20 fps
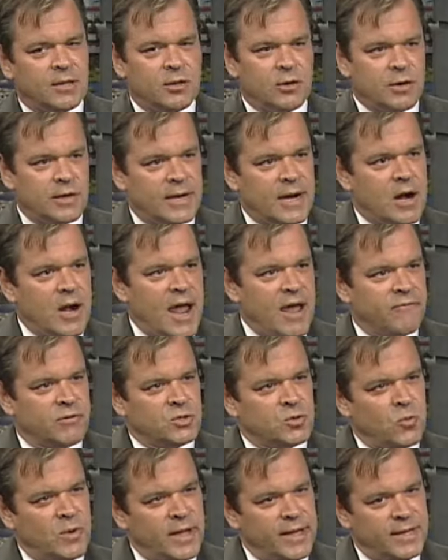look at our
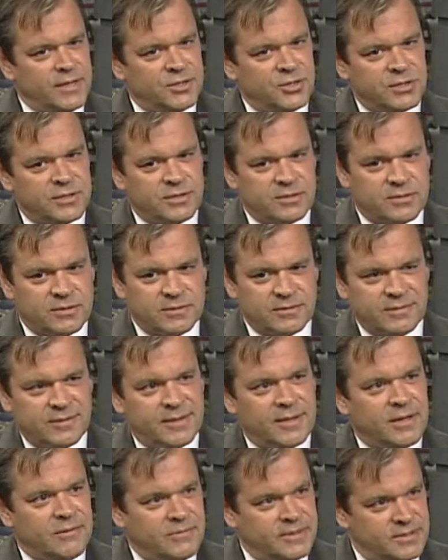average wage, it's, you
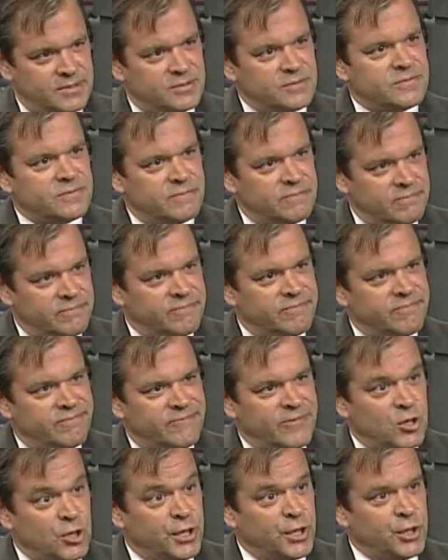know, it's
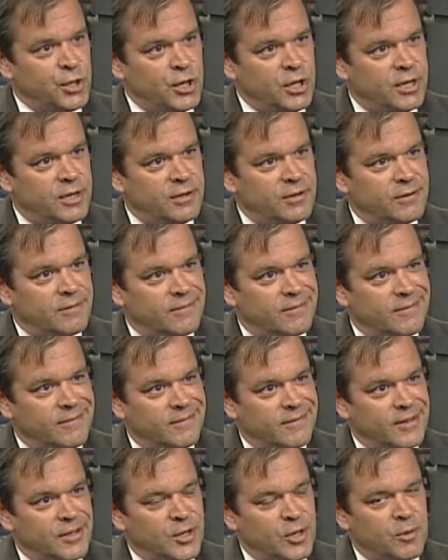fairly good.
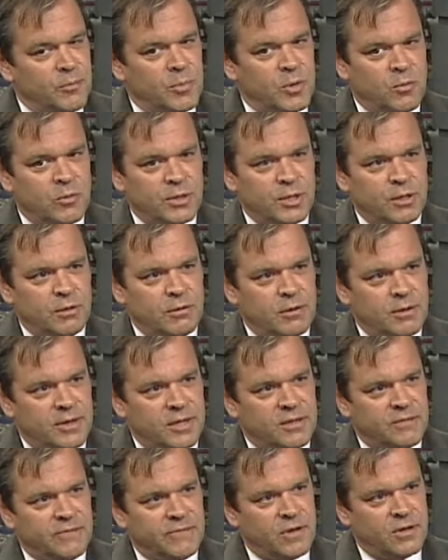But when you look
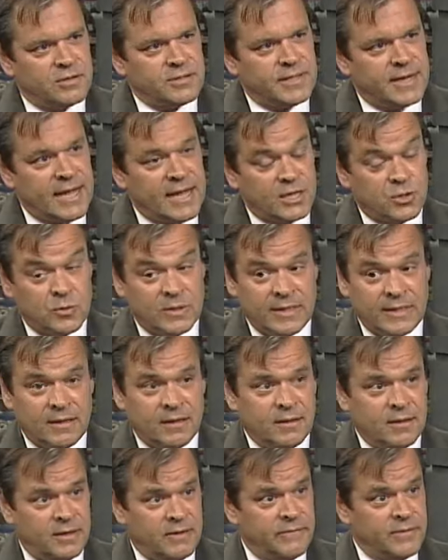at the folks that actually
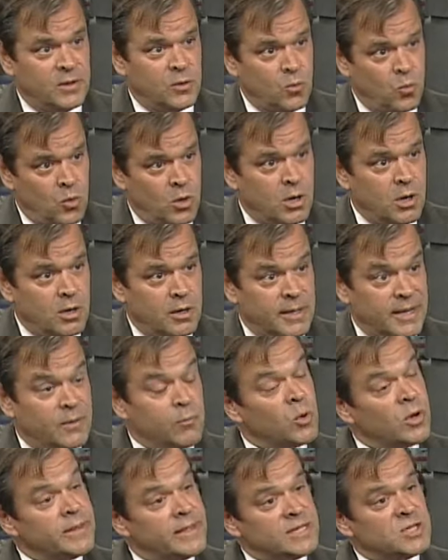live and work and
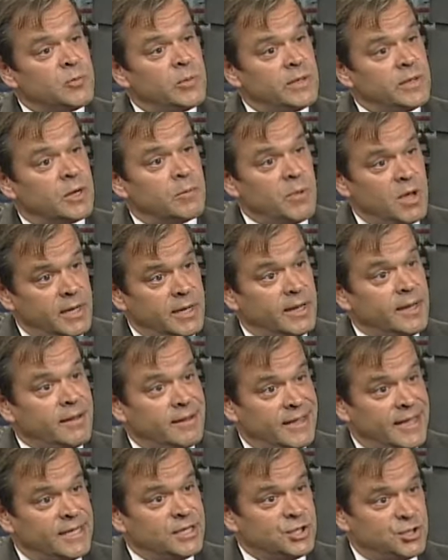where they spend their money
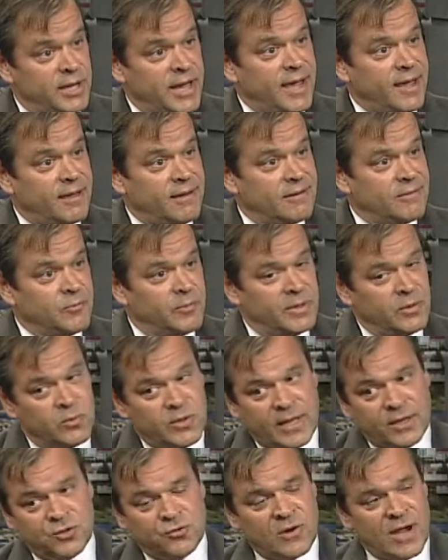each day, when
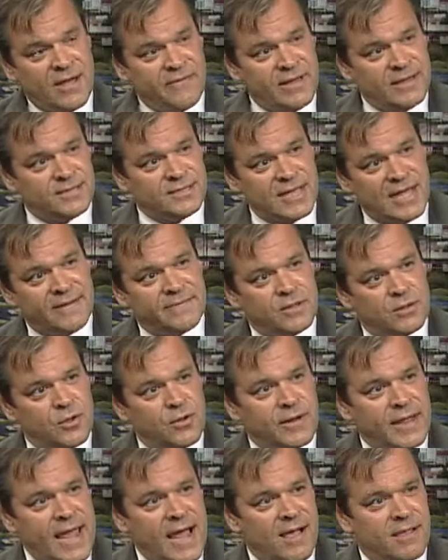they drive outside of the
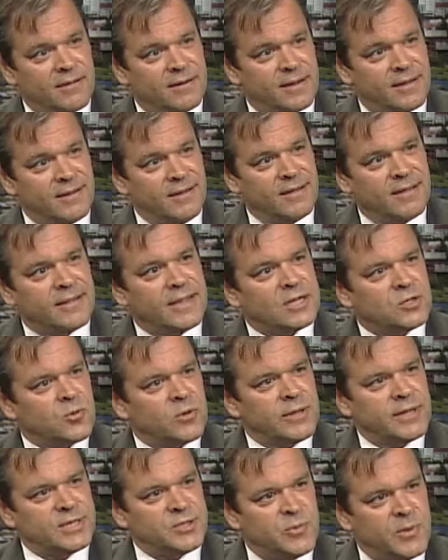locality, that's
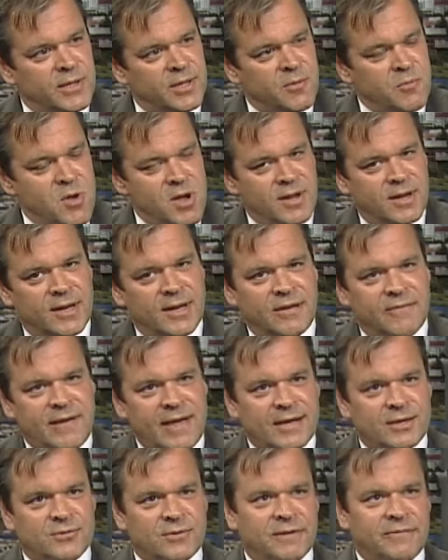where they spend their money. And I've
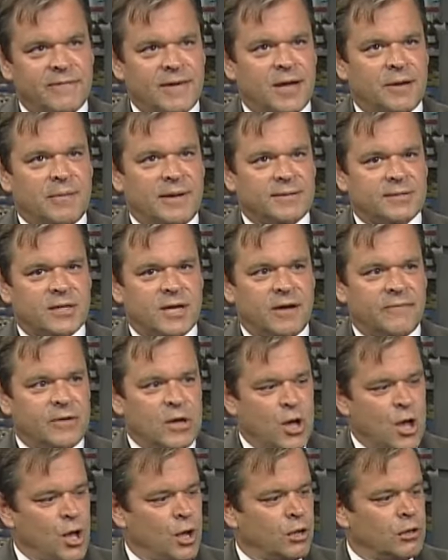actually found myself
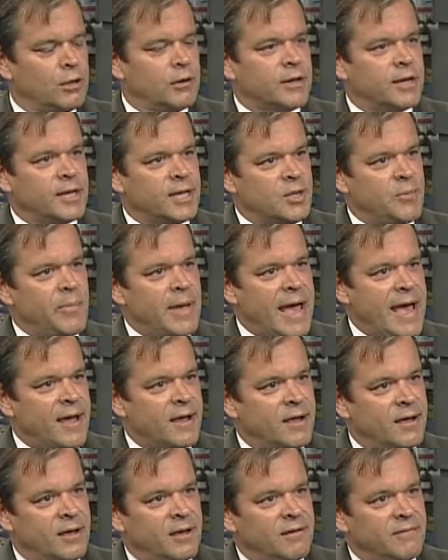looking in the
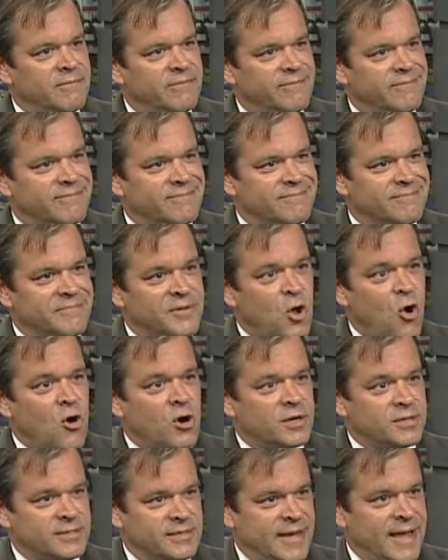back of
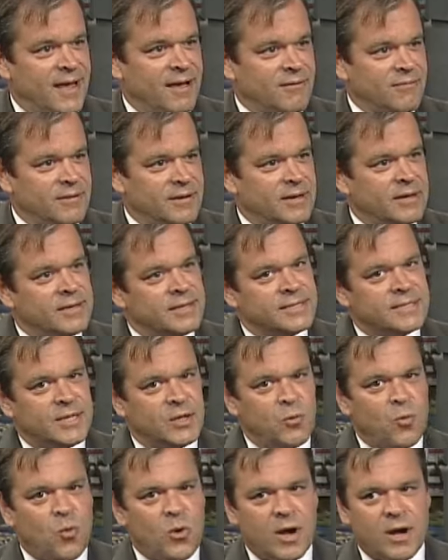cars now to see
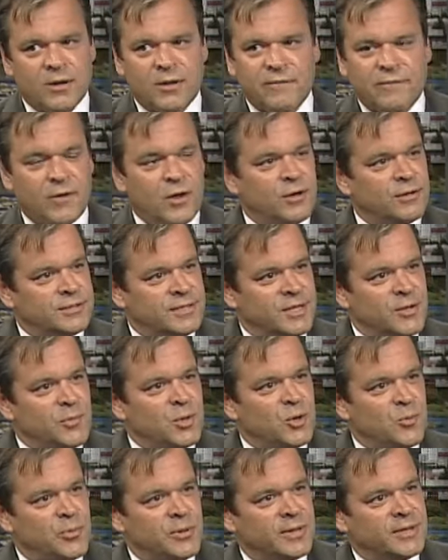where the folks in the
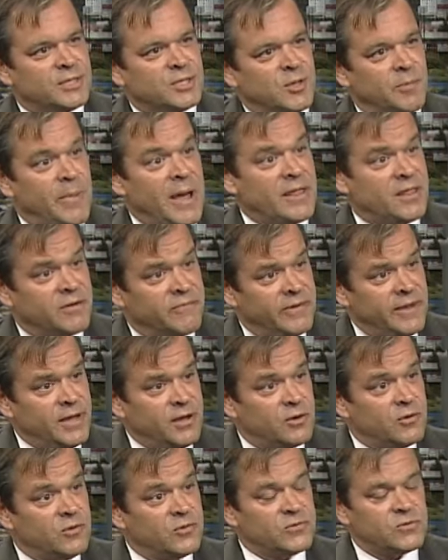Middle Peninsula buy their
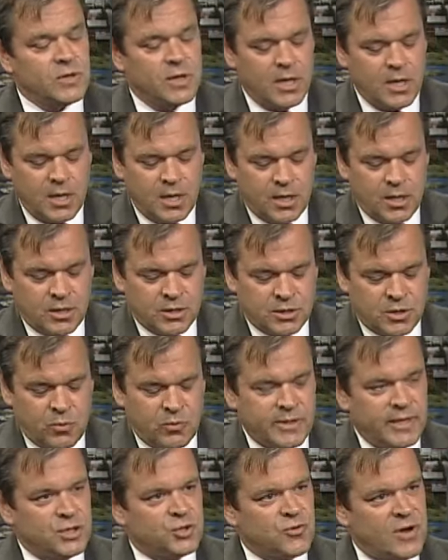vehicles. Mm -hmm. So
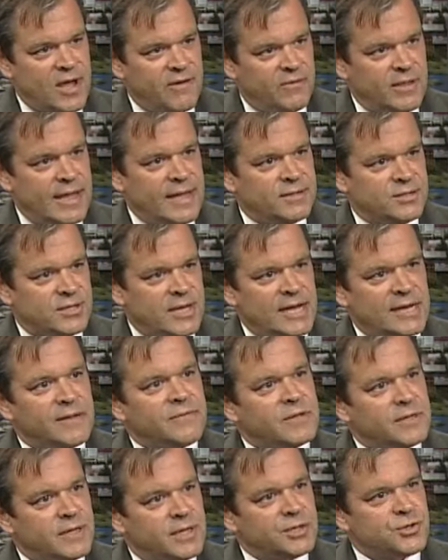when they travel outside of
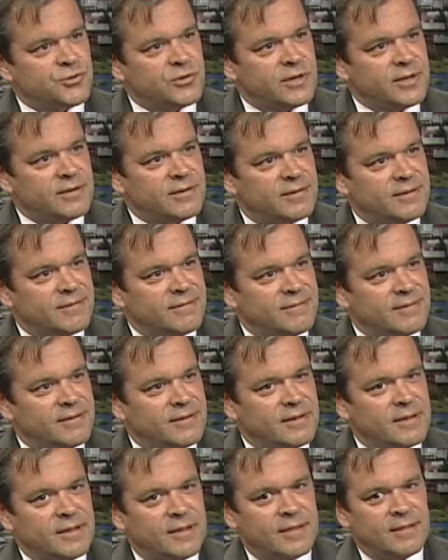the district,
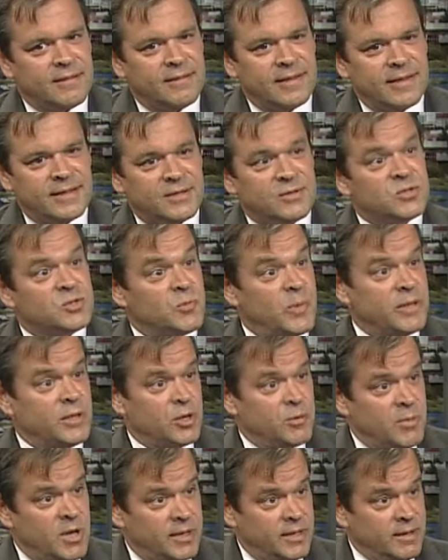they spend
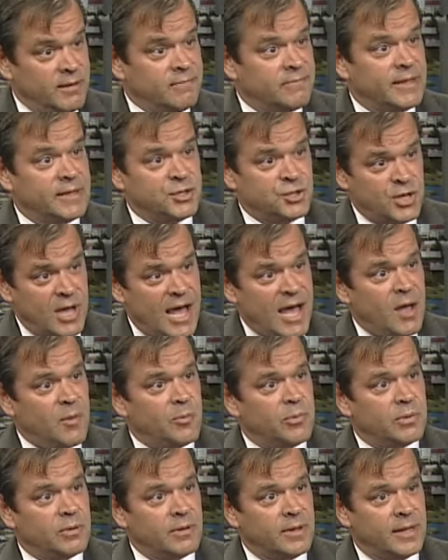their money, they
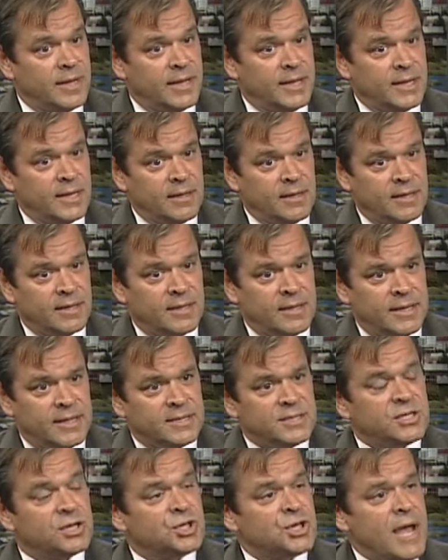shop, and it,
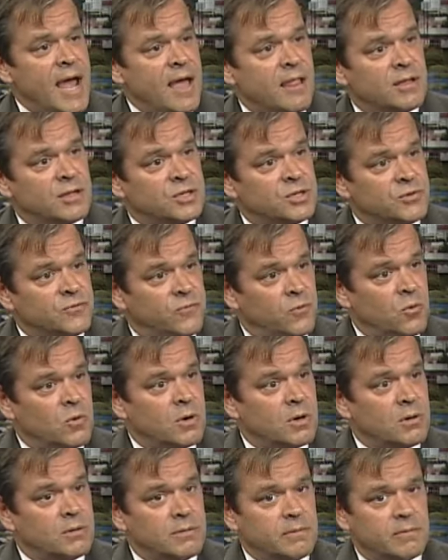it's a challenge
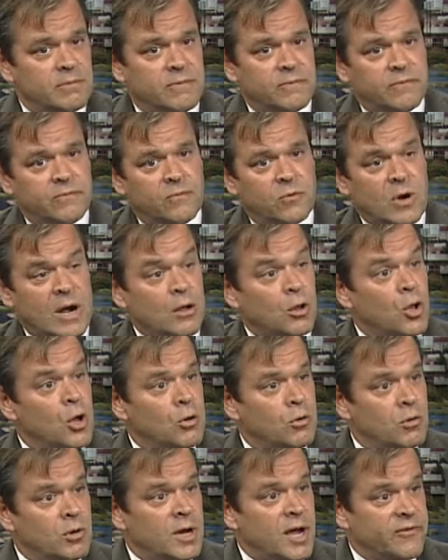for for our
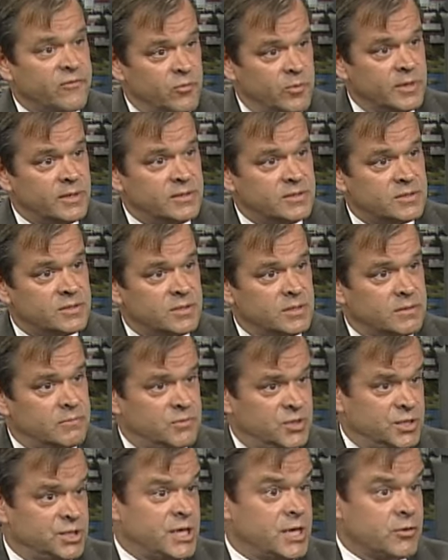local governments to,
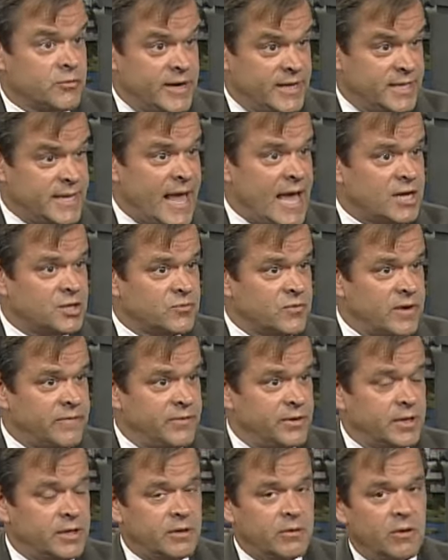to generate tax
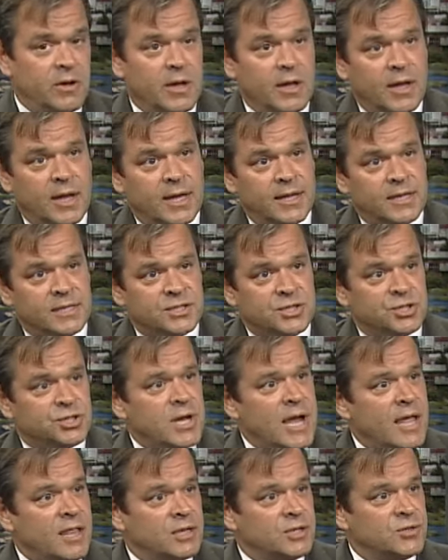revenue, and it's a
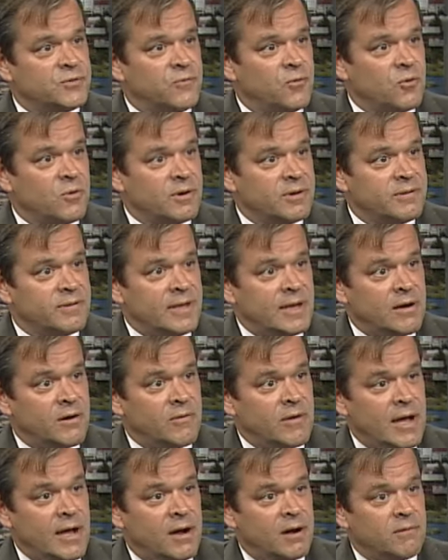challenge for the,
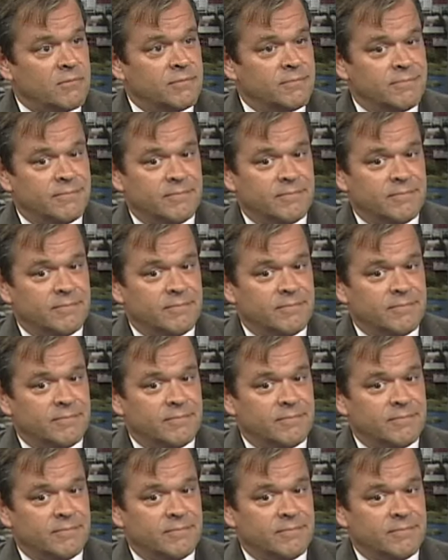our,